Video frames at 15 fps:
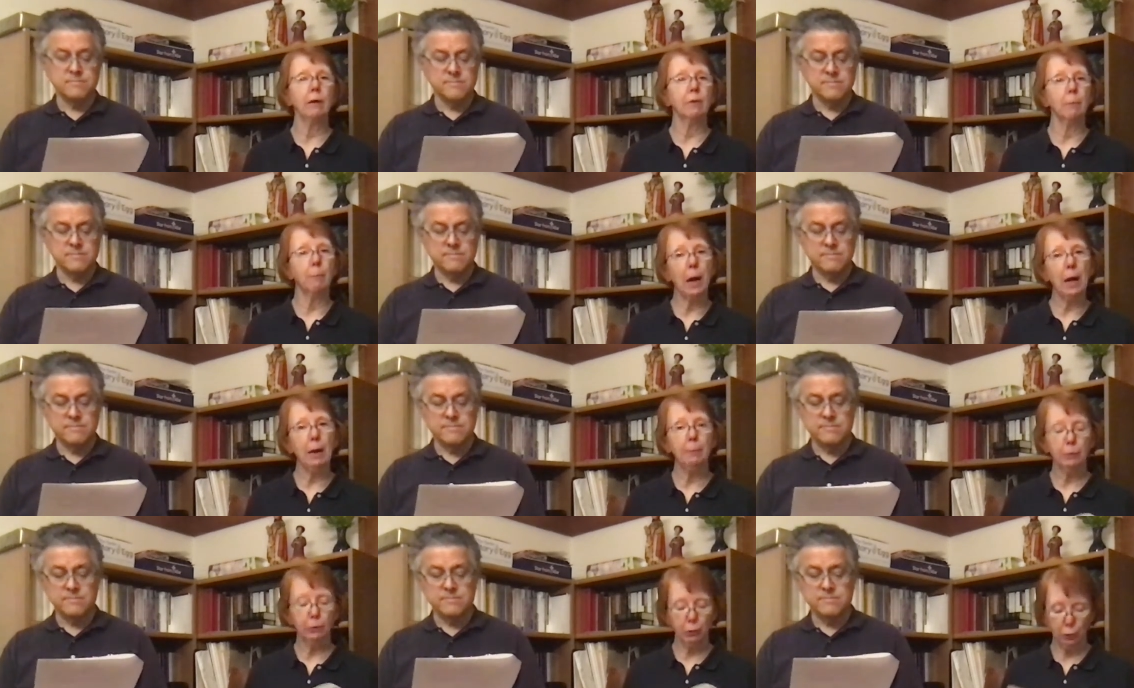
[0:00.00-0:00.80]
Speaker 1: of the
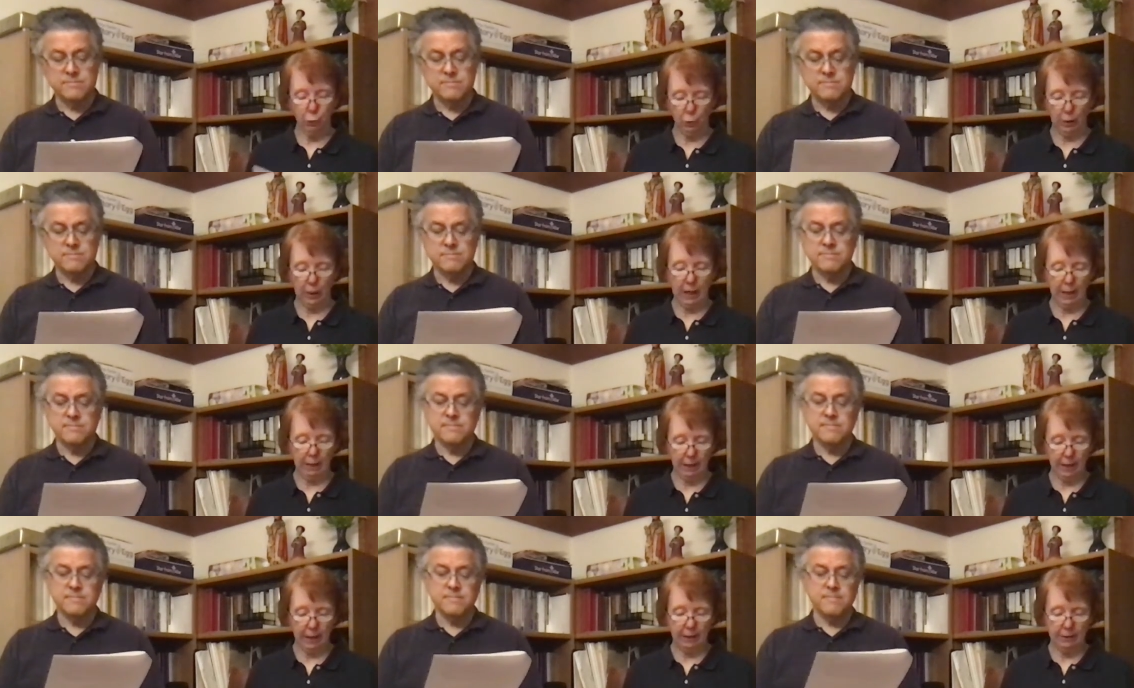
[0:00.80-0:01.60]
Bible story and
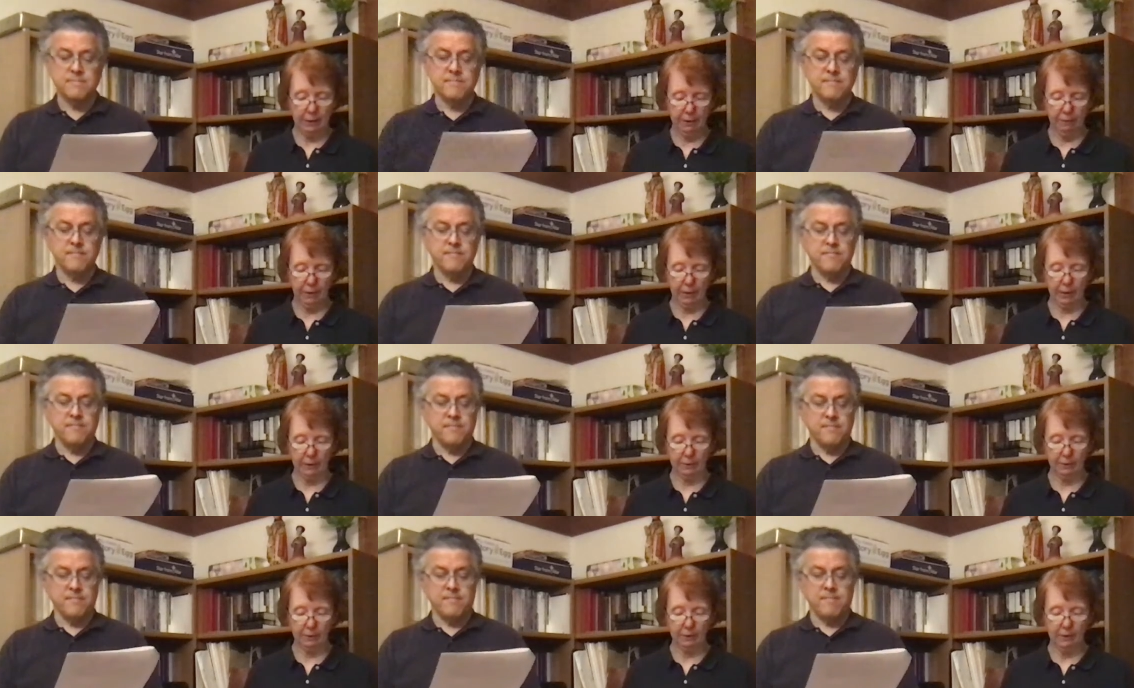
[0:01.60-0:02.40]
the
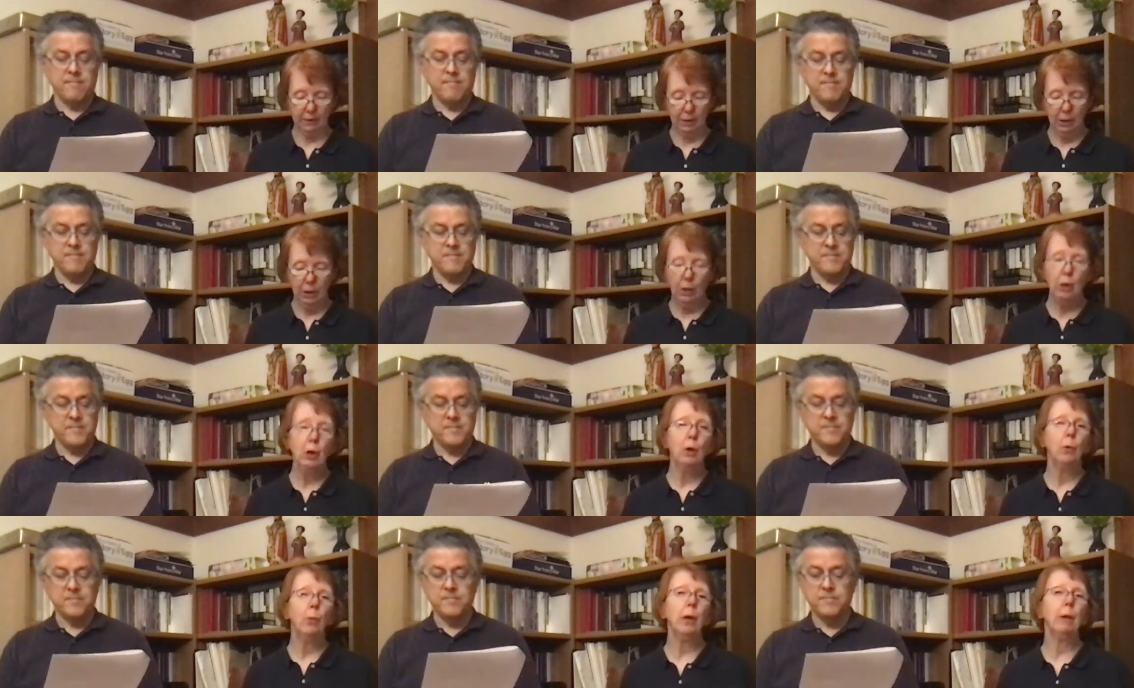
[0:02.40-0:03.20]
activities.
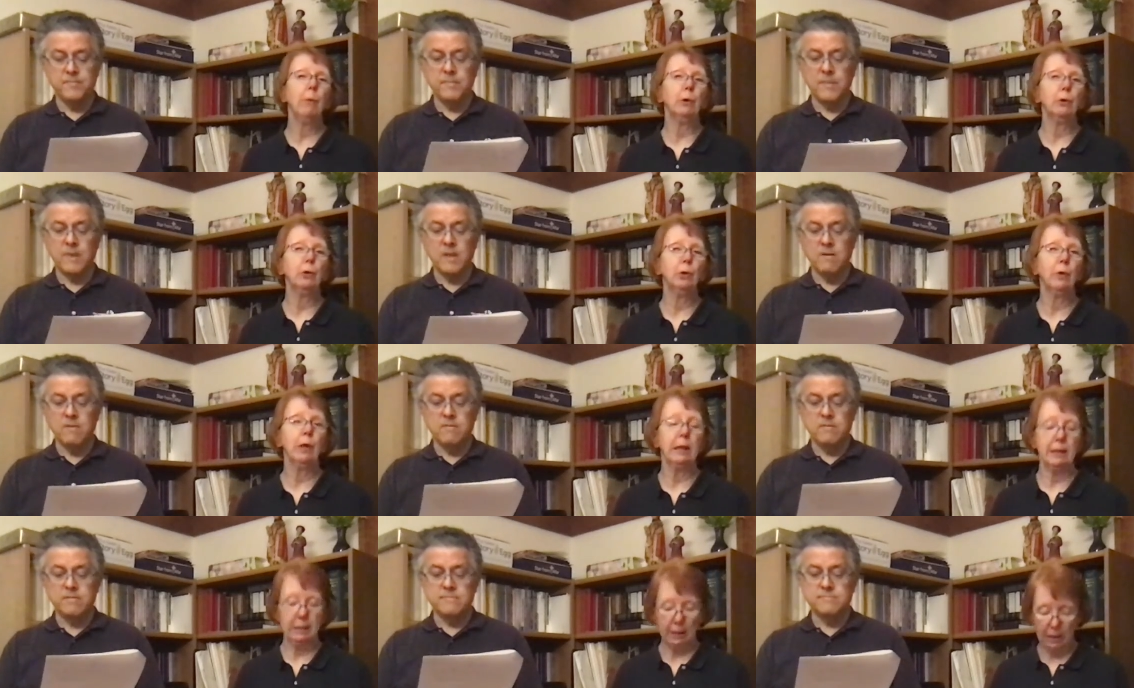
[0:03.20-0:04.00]
We will do
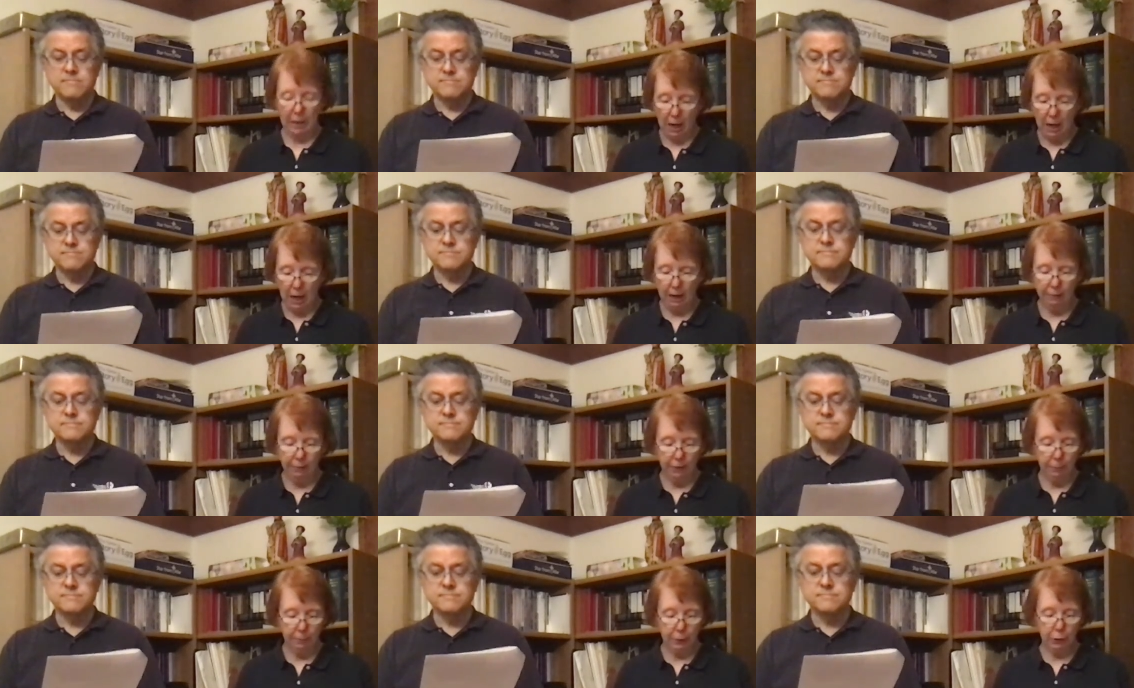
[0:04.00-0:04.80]
this live
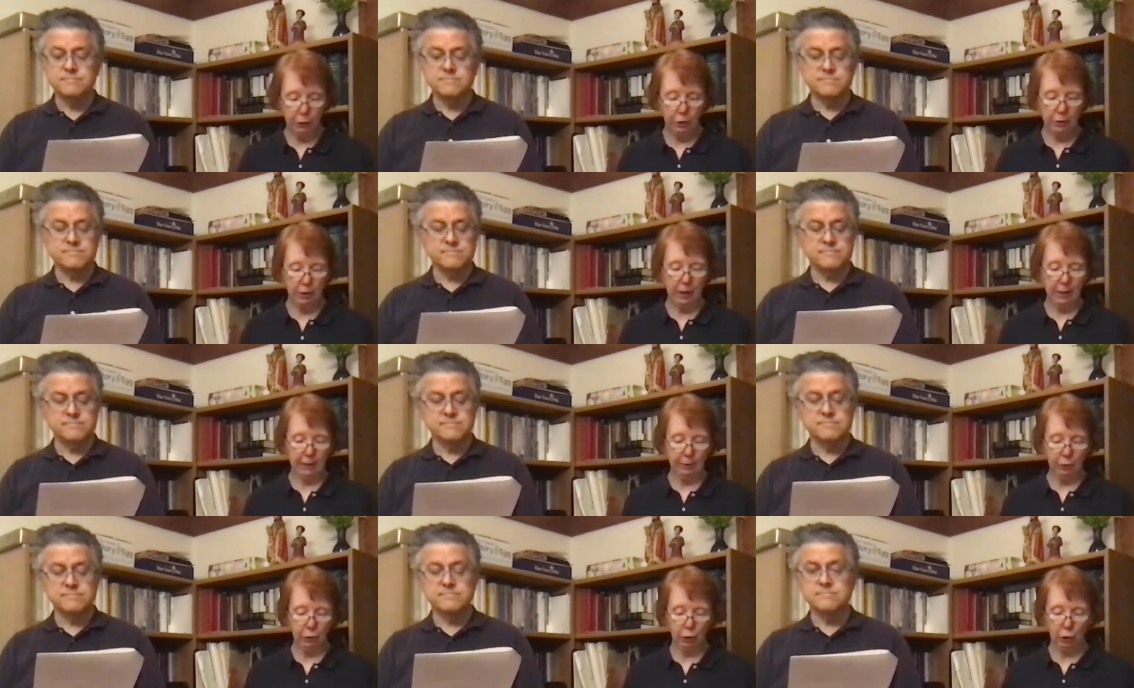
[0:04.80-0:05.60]
in person at
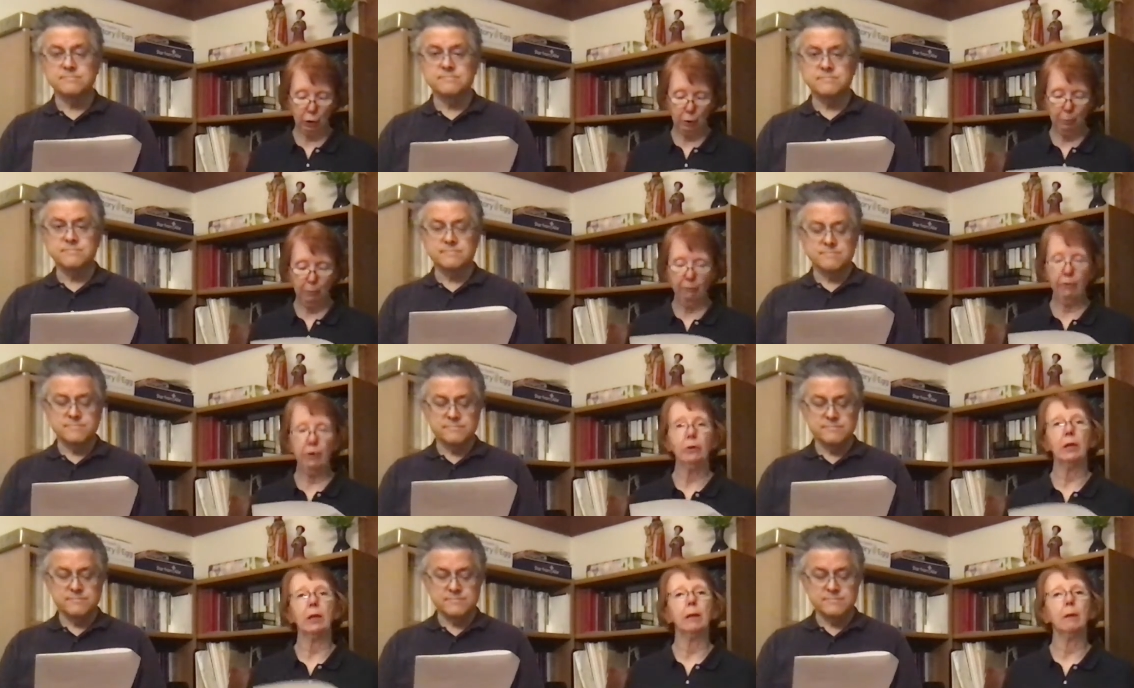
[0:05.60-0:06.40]
the church
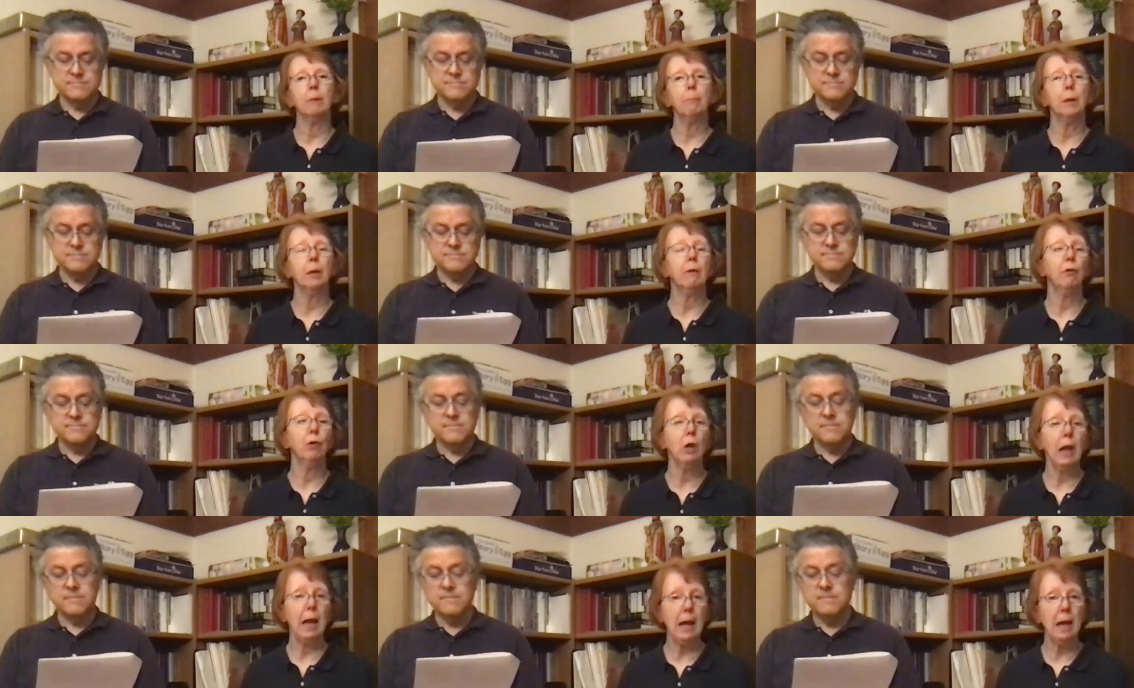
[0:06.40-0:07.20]
pavilion, but if you
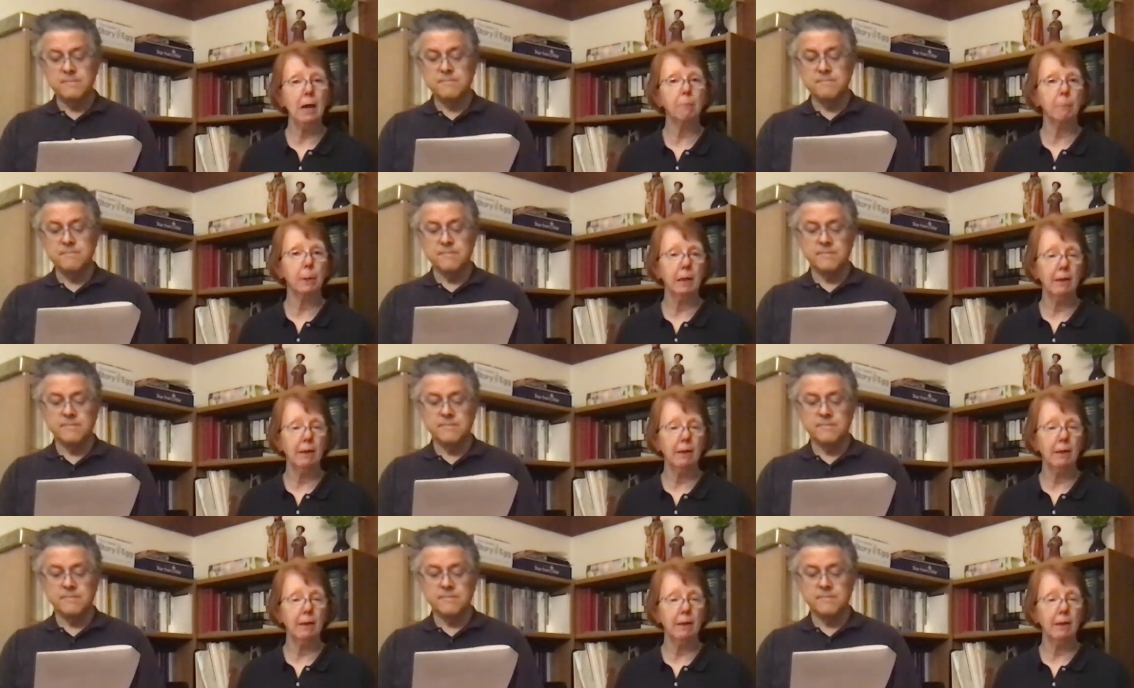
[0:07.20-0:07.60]
can't be